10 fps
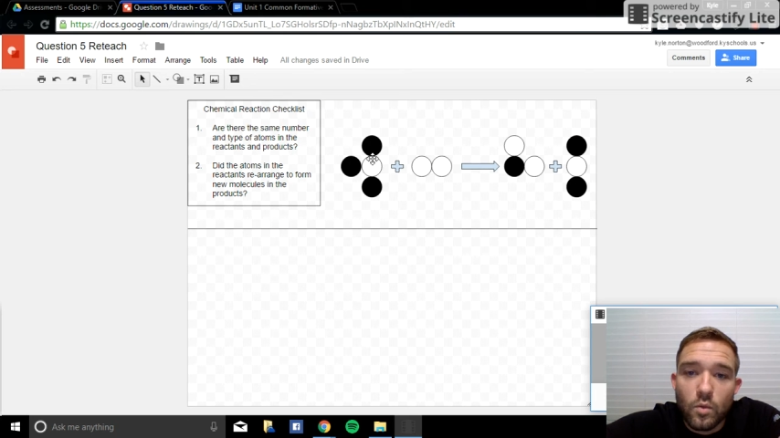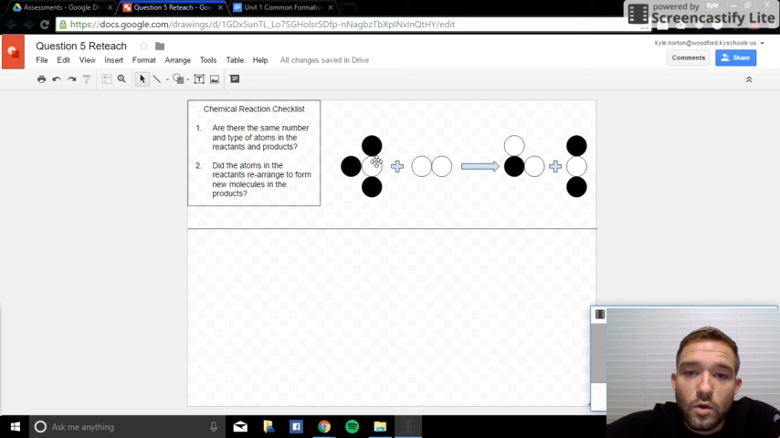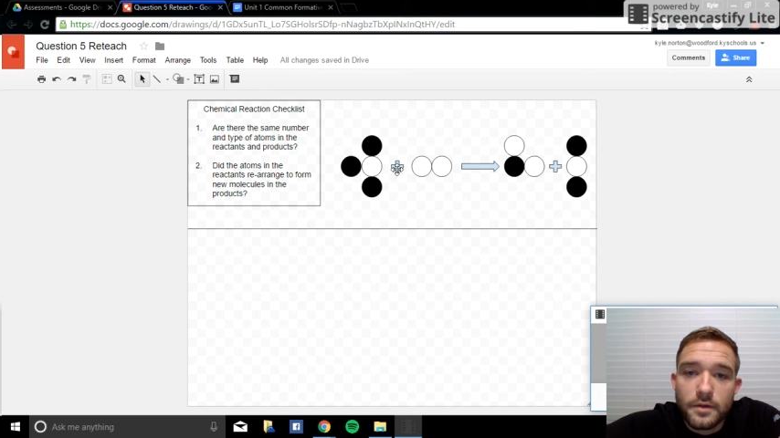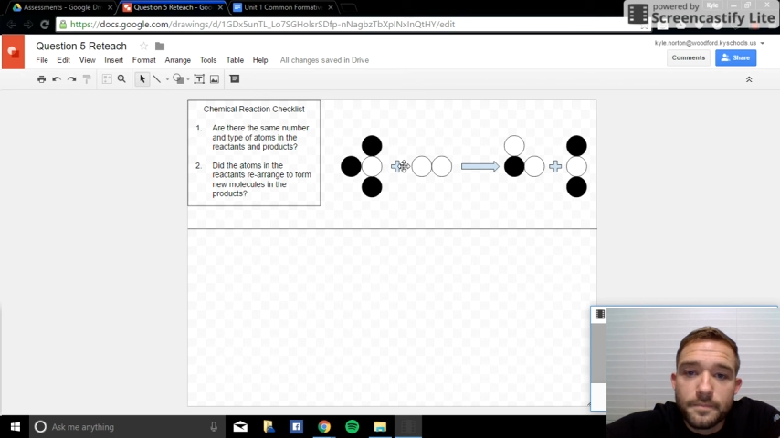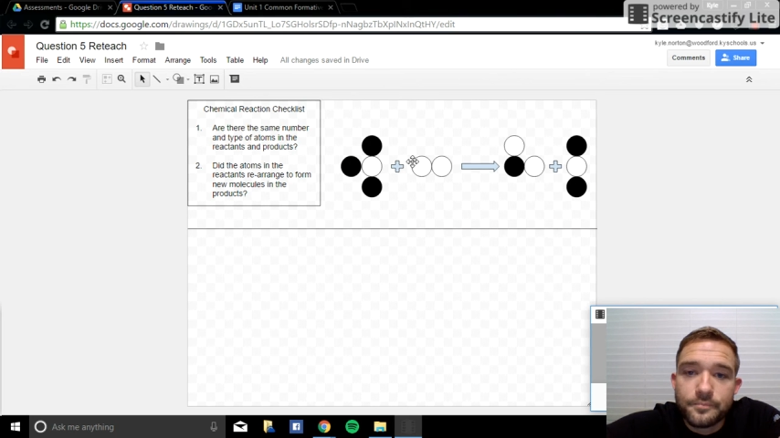
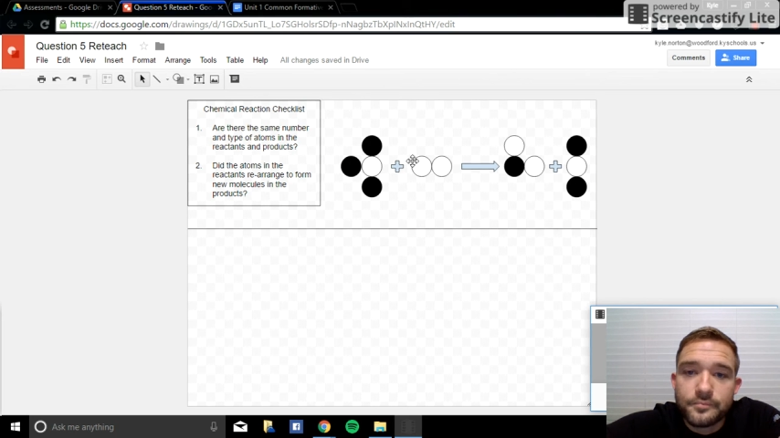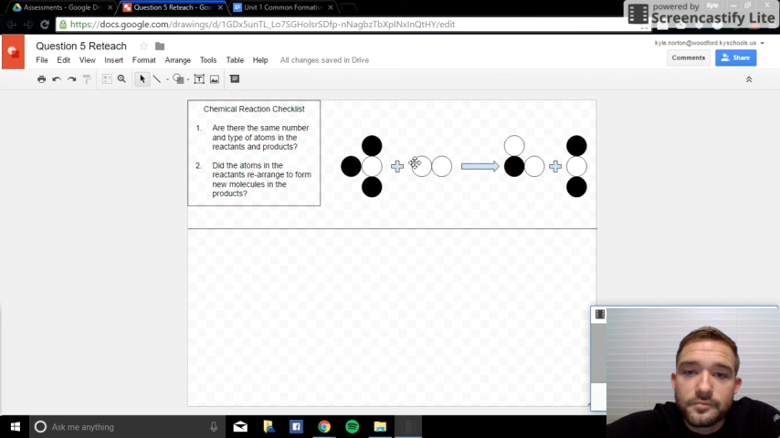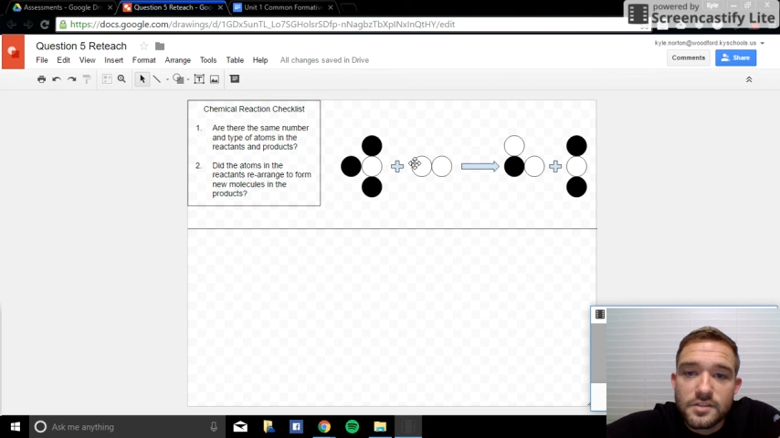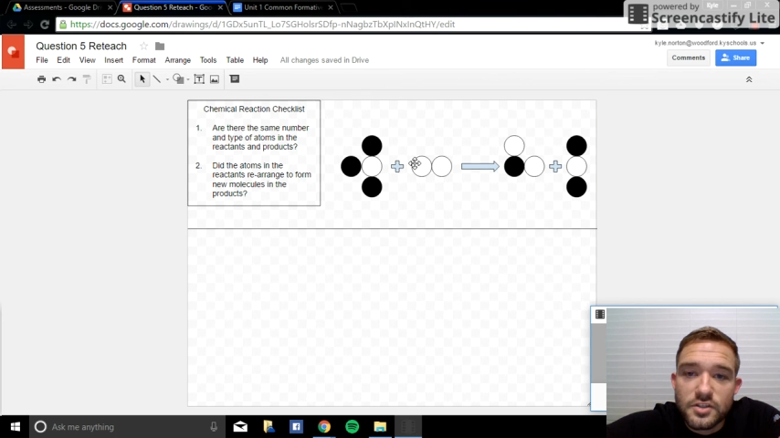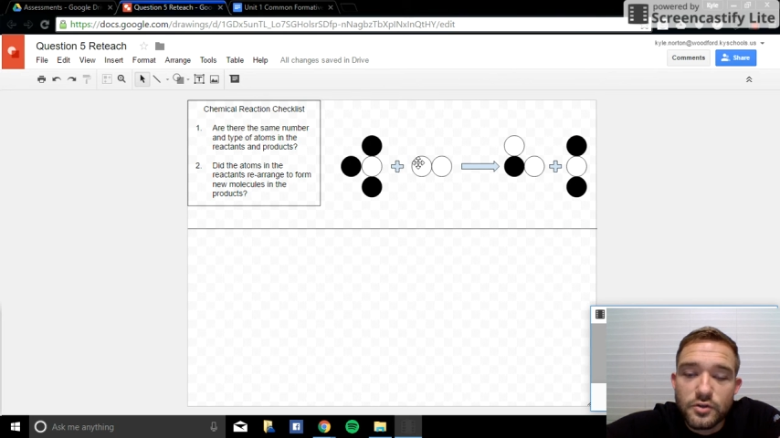1,
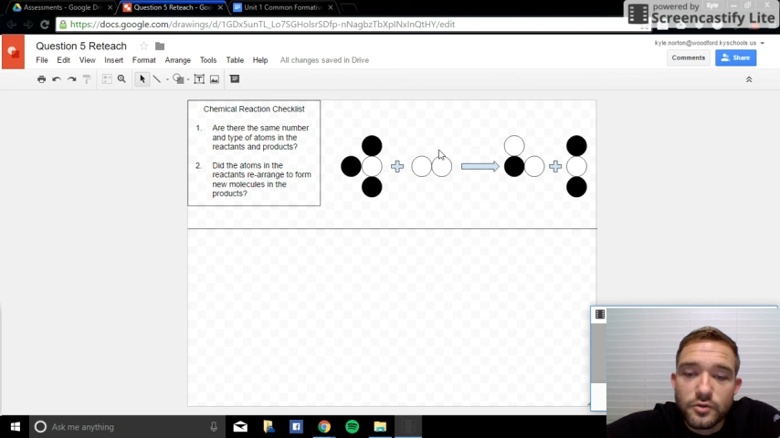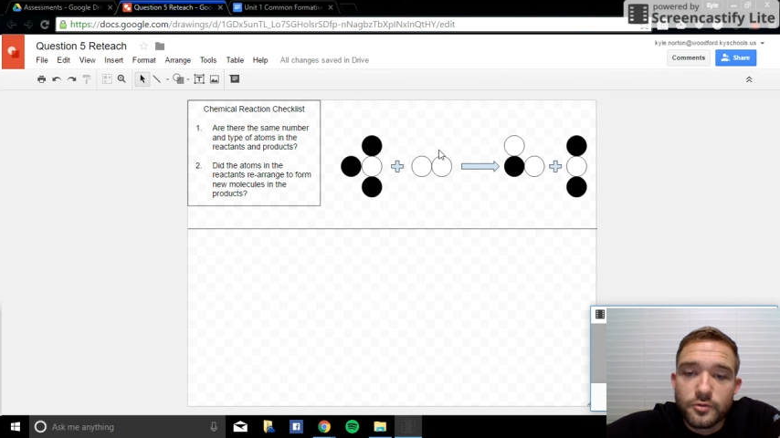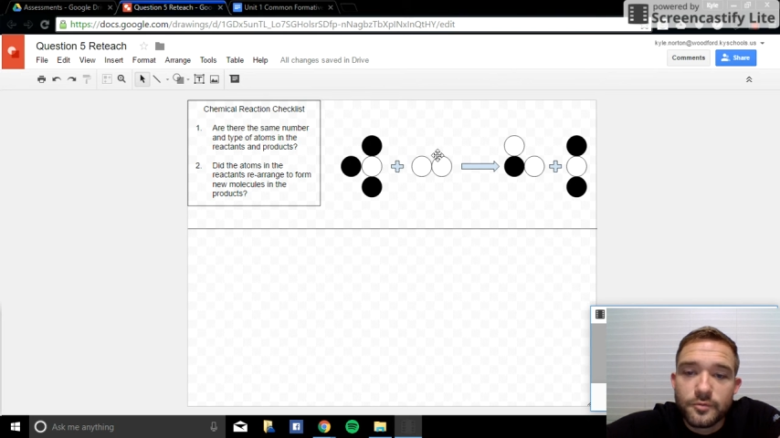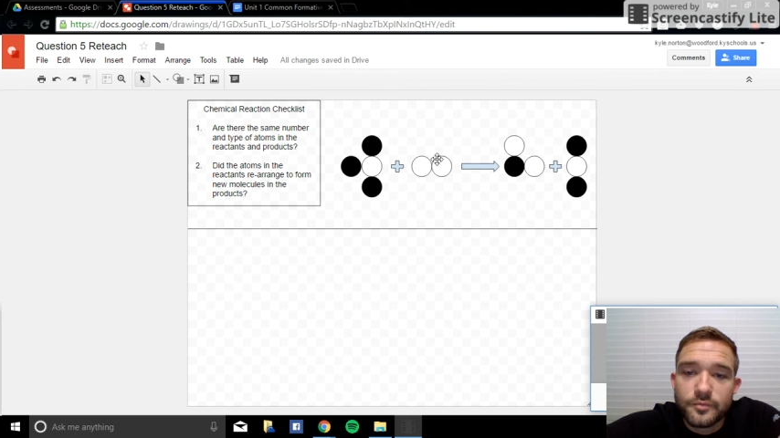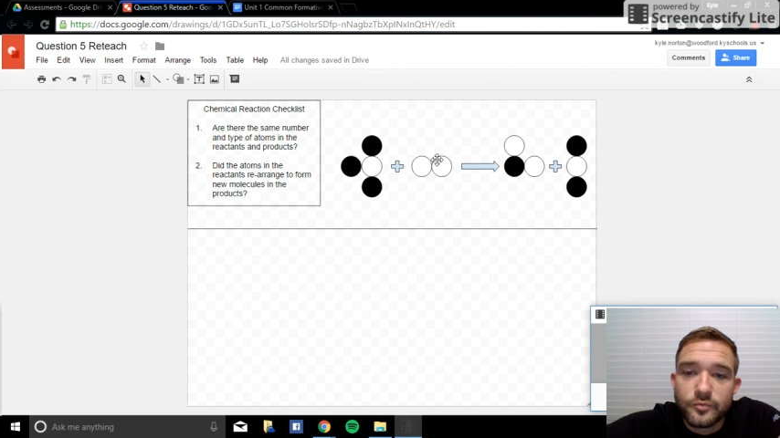
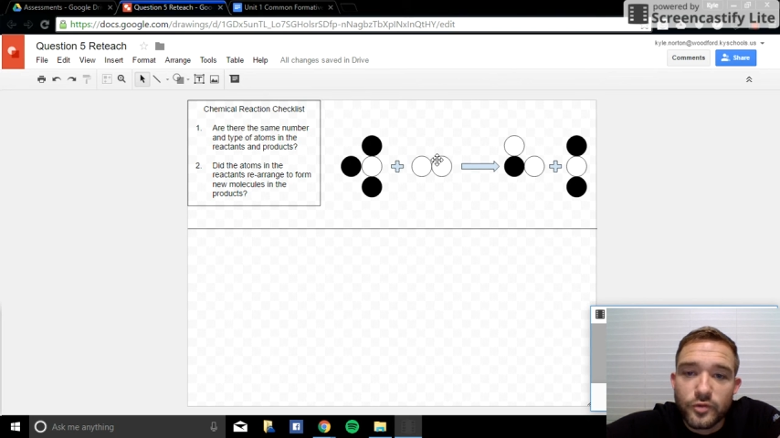2,